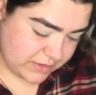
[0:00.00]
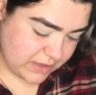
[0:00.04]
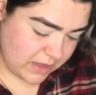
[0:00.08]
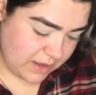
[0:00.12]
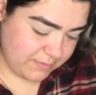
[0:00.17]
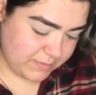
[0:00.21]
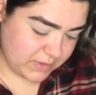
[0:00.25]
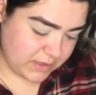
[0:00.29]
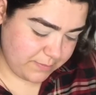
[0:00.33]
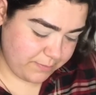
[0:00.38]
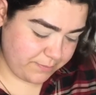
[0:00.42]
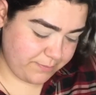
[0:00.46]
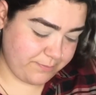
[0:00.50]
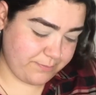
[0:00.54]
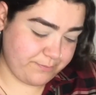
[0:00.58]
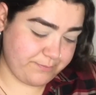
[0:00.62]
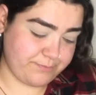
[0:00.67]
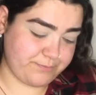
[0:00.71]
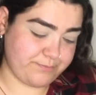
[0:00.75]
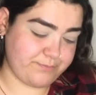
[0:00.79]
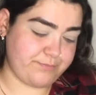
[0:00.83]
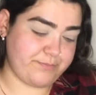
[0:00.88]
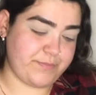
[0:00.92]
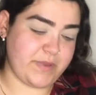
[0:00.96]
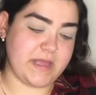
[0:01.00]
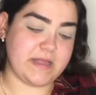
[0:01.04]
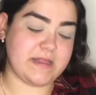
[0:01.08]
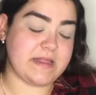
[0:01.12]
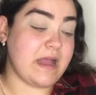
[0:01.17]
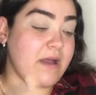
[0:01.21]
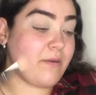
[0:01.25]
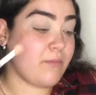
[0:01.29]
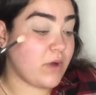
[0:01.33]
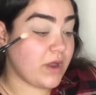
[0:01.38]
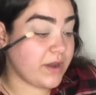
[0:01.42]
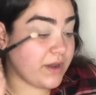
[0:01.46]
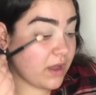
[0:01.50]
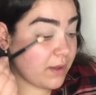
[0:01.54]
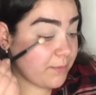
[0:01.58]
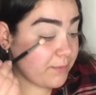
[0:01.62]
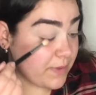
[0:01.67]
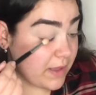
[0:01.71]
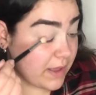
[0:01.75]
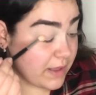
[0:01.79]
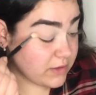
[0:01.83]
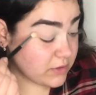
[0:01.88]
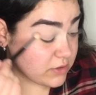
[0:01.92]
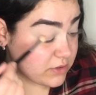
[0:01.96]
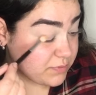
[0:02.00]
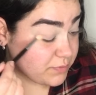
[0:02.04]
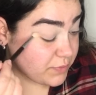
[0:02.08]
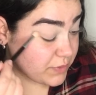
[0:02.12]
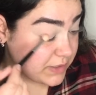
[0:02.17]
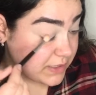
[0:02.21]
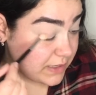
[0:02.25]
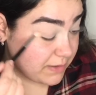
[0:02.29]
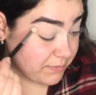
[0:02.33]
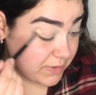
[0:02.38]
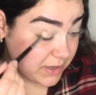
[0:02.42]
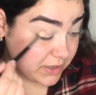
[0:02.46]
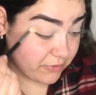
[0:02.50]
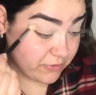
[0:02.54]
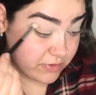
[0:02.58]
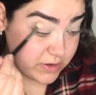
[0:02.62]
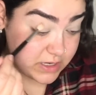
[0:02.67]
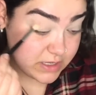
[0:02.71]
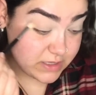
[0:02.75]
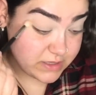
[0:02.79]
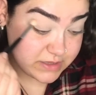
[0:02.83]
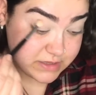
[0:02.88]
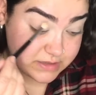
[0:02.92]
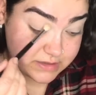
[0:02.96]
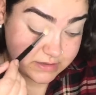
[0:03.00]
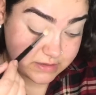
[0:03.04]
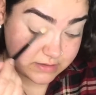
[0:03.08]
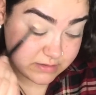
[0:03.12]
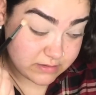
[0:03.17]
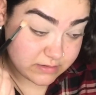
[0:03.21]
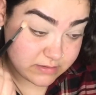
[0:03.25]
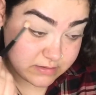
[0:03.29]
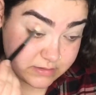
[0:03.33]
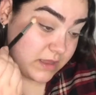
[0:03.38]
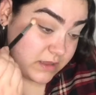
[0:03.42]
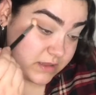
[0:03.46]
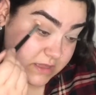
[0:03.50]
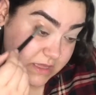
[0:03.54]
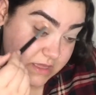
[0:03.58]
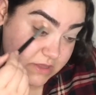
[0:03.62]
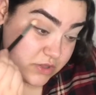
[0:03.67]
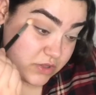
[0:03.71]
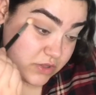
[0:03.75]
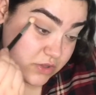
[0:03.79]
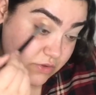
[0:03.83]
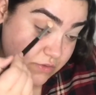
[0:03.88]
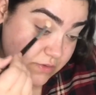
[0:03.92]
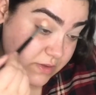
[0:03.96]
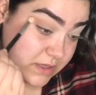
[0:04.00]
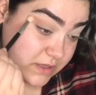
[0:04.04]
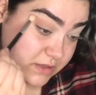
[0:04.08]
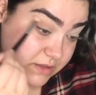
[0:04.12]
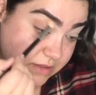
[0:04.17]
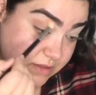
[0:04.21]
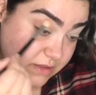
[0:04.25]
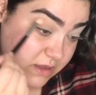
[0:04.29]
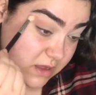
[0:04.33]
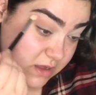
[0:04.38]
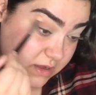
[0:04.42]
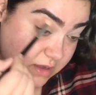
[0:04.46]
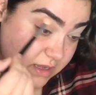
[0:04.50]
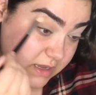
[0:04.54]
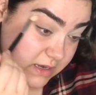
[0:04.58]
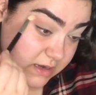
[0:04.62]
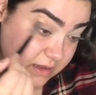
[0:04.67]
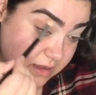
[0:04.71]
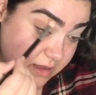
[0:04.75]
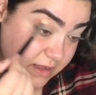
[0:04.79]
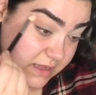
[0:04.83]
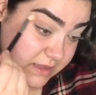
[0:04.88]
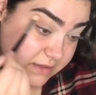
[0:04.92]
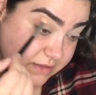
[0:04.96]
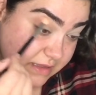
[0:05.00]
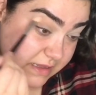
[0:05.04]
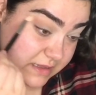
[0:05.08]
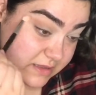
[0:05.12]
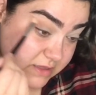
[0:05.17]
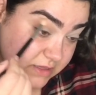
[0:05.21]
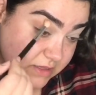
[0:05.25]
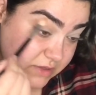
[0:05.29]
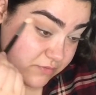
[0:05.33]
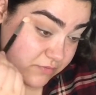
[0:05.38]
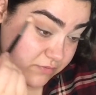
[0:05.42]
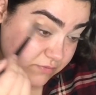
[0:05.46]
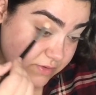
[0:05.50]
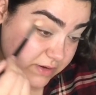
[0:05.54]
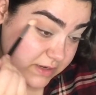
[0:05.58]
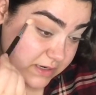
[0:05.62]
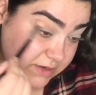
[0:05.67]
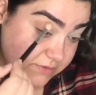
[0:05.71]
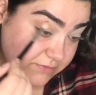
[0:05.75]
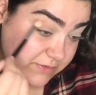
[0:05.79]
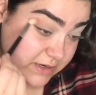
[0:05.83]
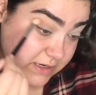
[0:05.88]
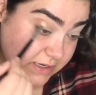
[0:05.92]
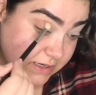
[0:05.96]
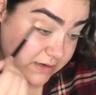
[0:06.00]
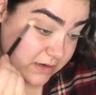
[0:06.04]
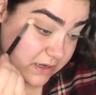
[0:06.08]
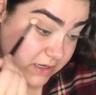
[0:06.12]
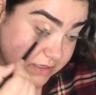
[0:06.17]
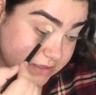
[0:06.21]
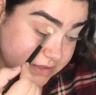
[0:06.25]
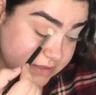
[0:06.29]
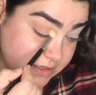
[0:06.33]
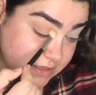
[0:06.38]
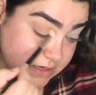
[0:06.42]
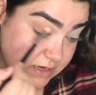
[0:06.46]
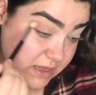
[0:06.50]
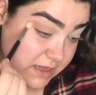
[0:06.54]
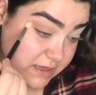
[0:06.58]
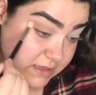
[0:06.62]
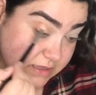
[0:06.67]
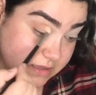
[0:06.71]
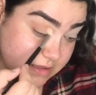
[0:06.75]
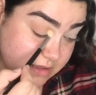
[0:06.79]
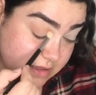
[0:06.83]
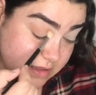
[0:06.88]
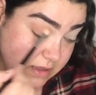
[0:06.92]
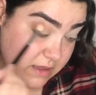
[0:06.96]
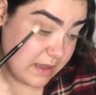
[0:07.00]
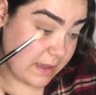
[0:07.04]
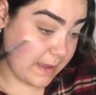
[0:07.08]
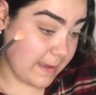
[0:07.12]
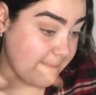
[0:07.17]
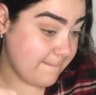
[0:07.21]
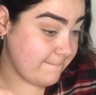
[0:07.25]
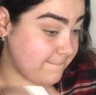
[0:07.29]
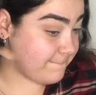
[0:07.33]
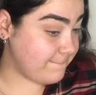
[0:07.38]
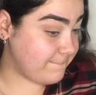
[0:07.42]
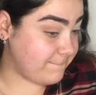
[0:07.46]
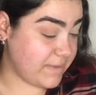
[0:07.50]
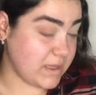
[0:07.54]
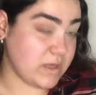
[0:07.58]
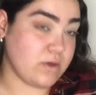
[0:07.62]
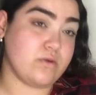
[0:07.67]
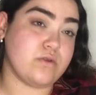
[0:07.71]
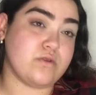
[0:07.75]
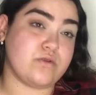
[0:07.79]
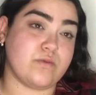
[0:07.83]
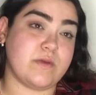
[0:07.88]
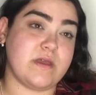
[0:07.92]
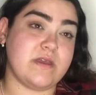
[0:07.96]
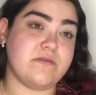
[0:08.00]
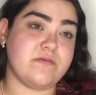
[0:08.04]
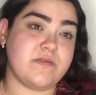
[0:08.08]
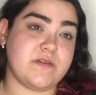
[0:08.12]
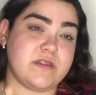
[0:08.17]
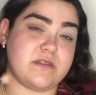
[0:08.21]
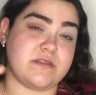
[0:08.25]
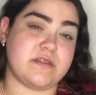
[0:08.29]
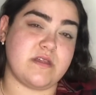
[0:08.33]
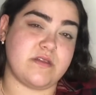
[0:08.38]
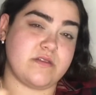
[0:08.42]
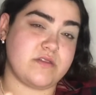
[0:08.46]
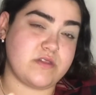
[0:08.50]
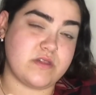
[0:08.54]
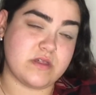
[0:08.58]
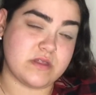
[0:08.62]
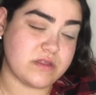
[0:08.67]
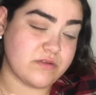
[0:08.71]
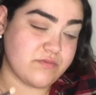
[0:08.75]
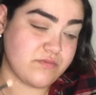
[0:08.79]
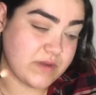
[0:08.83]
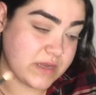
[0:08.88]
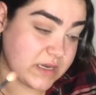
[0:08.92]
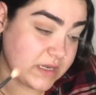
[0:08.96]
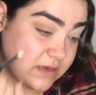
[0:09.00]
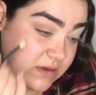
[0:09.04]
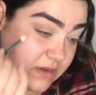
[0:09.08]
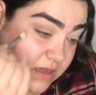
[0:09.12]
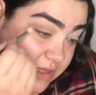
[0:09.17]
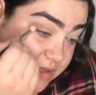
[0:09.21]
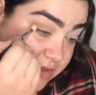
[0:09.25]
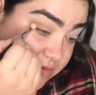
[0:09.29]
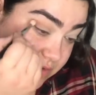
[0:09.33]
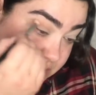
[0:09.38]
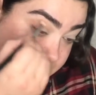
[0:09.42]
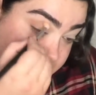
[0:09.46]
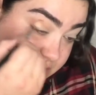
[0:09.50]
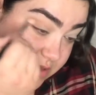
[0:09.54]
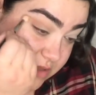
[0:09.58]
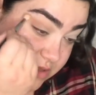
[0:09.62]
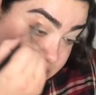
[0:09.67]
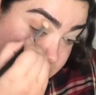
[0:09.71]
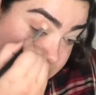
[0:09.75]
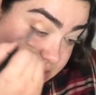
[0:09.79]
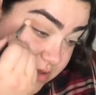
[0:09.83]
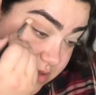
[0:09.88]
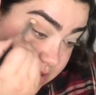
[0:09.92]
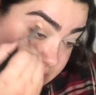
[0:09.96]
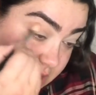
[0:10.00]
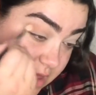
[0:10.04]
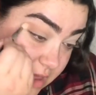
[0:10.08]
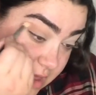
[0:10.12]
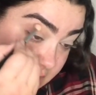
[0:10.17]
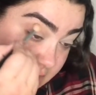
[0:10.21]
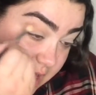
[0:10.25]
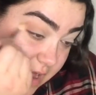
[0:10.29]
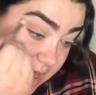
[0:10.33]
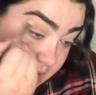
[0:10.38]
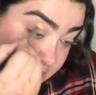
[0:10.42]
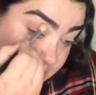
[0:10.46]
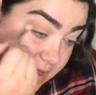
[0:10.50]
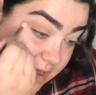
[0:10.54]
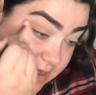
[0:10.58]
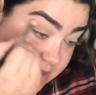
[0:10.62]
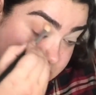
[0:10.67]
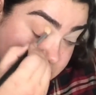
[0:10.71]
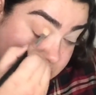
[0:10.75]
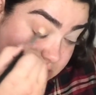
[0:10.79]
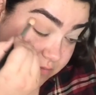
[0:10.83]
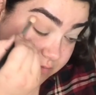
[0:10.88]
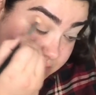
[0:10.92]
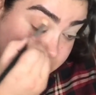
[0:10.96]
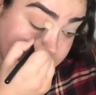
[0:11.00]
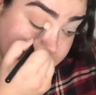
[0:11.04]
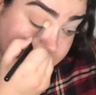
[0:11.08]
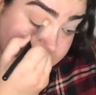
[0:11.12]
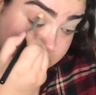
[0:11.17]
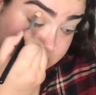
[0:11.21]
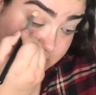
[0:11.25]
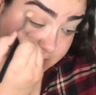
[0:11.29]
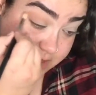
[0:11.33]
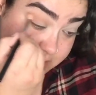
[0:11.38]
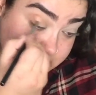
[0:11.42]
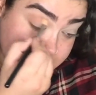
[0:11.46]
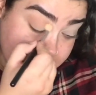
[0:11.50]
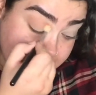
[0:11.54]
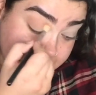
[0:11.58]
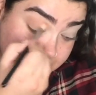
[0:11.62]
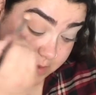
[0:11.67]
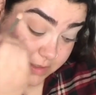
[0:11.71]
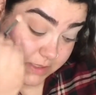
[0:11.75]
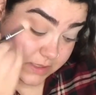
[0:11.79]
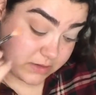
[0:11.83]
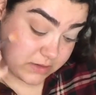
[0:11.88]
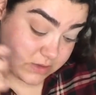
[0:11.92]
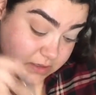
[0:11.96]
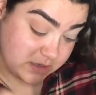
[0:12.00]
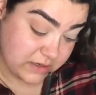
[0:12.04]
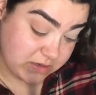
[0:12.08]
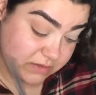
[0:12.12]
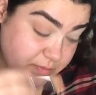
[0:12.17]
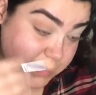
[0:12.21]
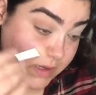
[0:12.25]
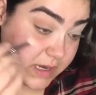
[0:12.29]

So I'm going to pick that one up and just put it in my crease. This Shooting Star colour is actually really, really nice to like build with. It's a, just a really nice transition. And I actually really like dipping into this